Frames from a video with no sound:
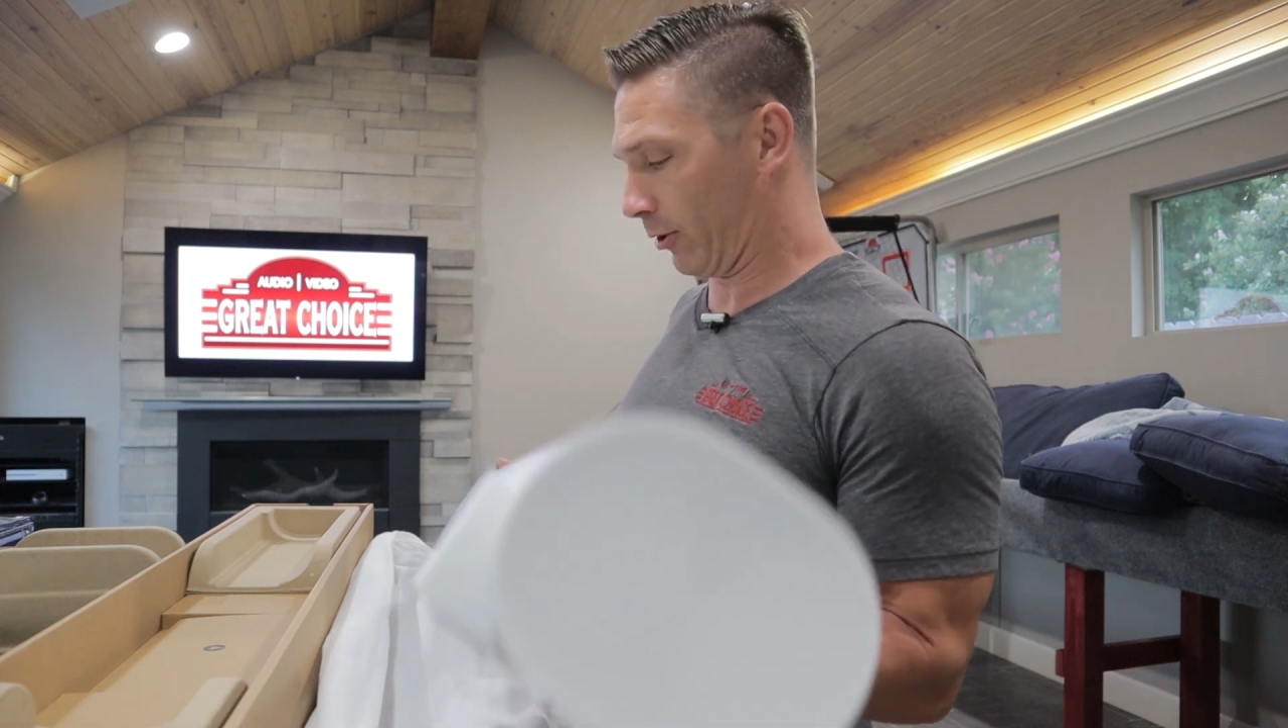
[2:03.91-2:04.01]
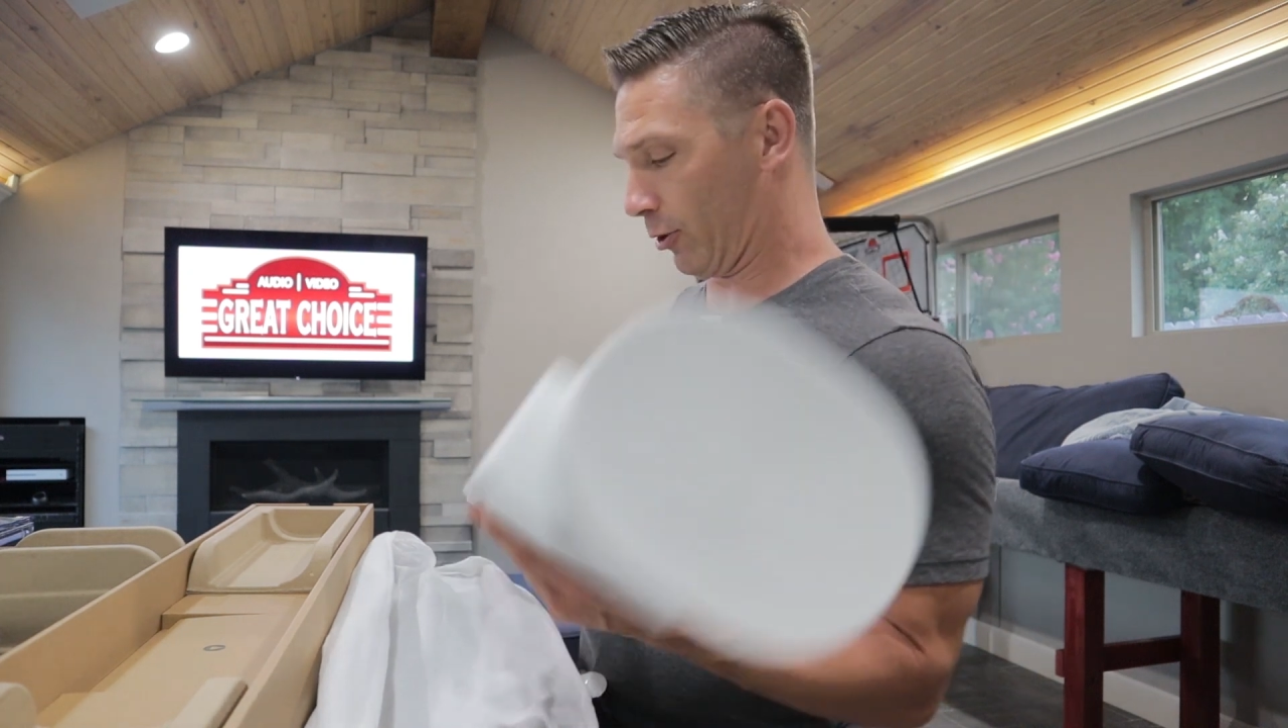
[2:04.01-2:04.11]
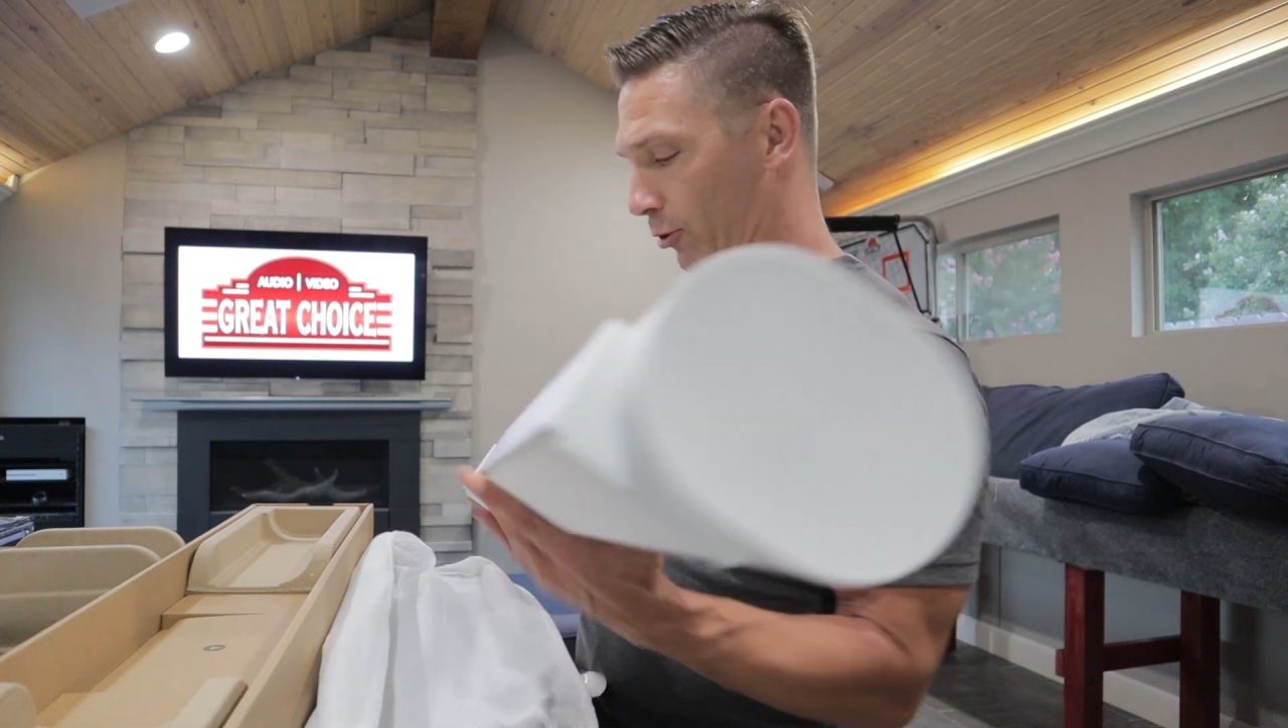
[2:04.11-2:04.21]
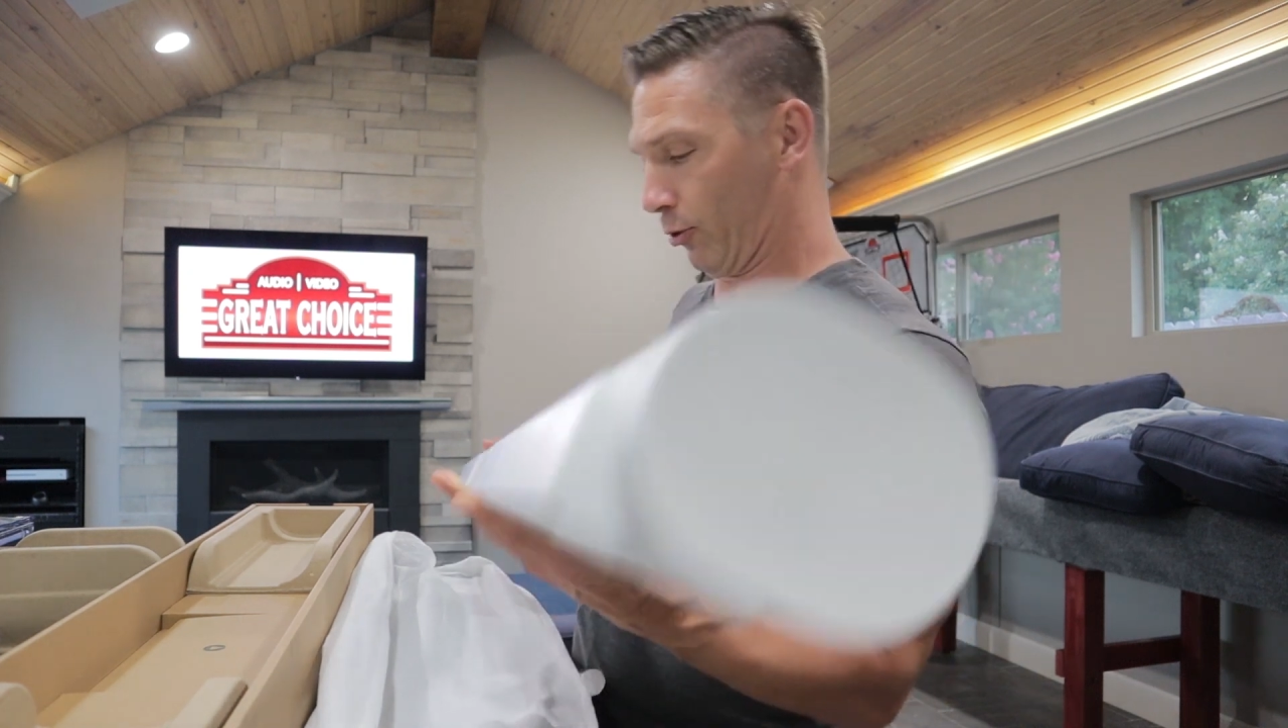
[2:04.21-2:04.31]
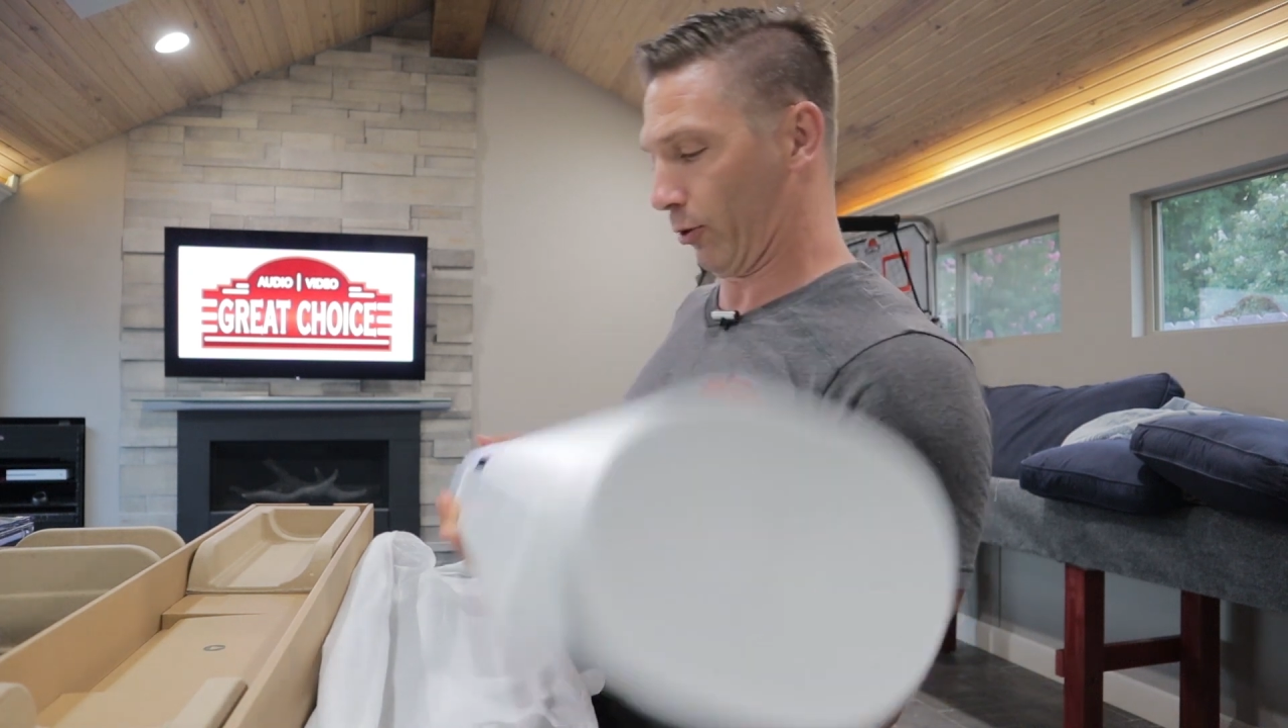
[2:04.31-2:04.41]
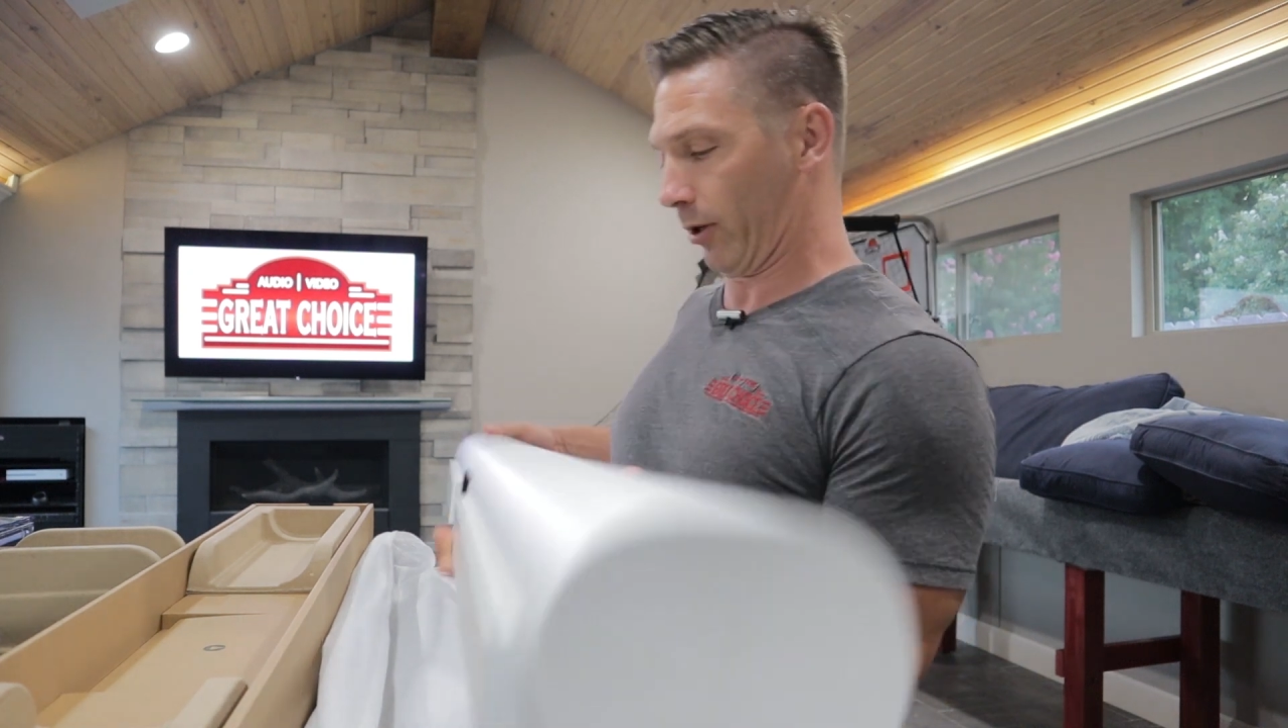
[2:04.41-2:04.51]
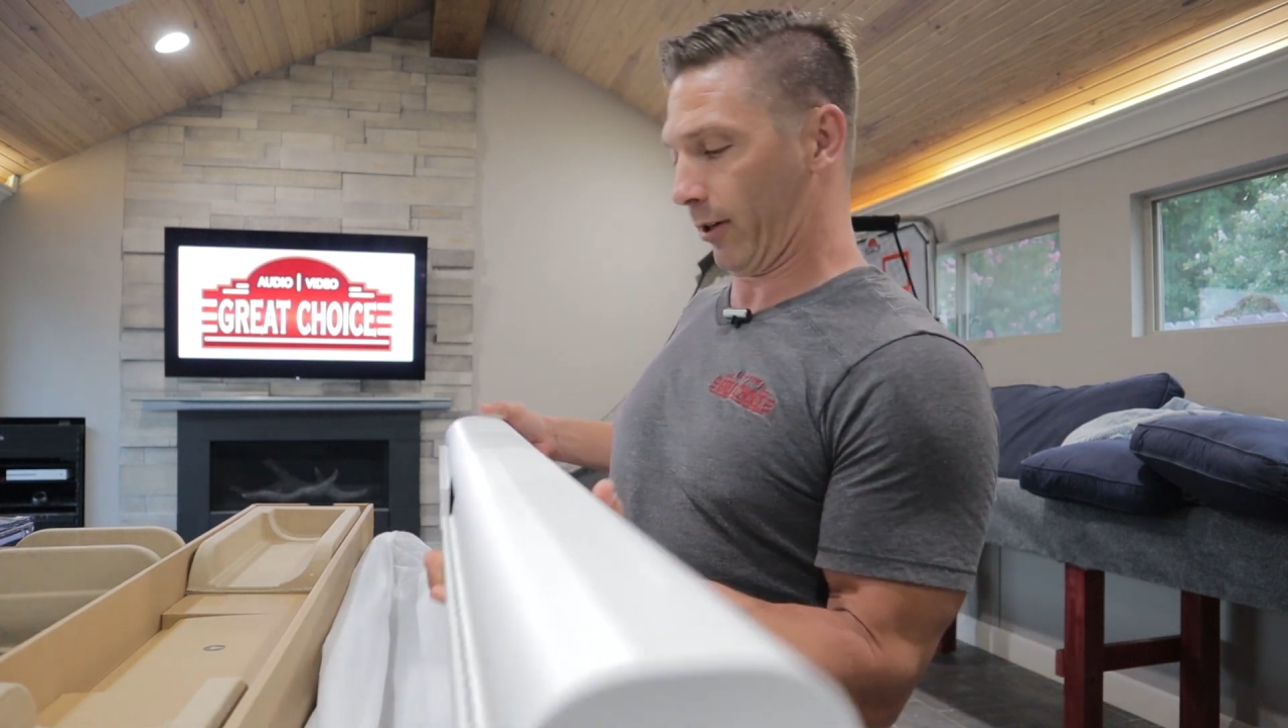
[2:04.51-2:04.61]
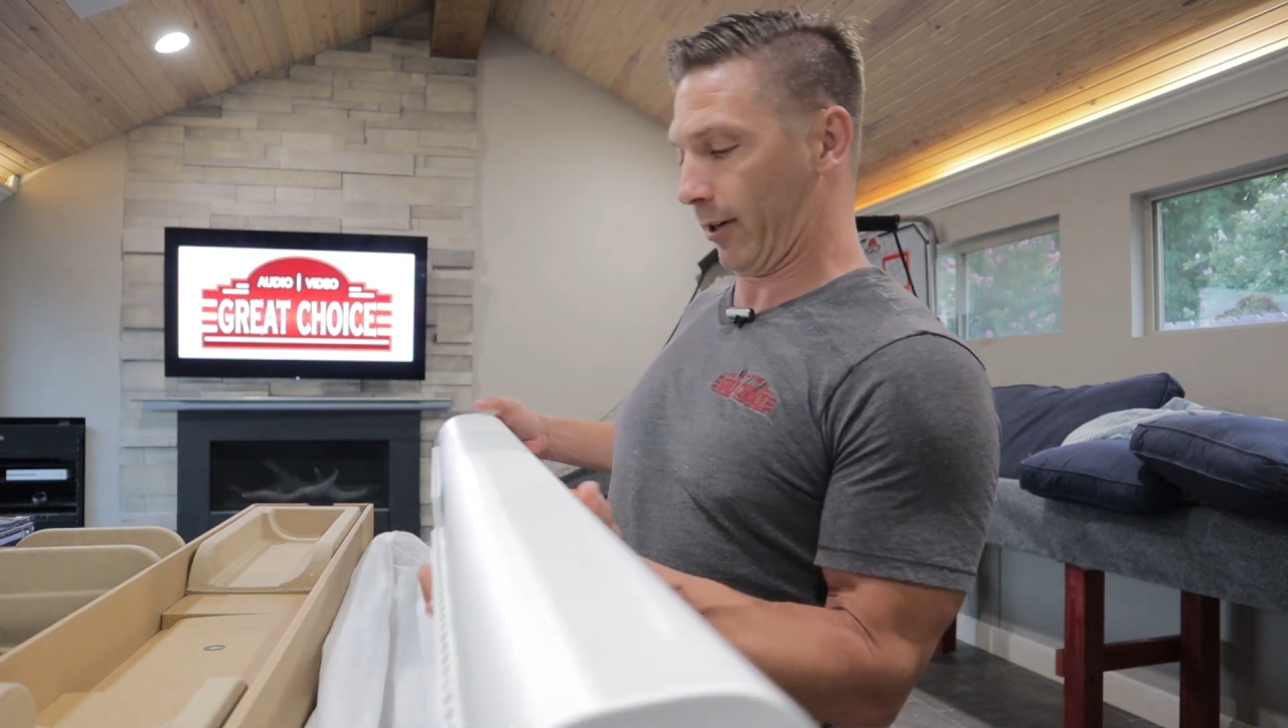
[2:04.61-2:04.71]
to